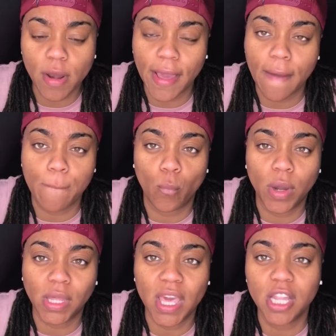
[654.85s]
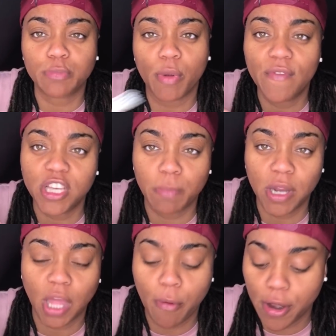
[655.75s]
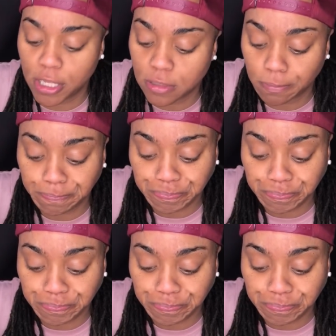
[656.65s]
like at one of Keela's previous birthday parties.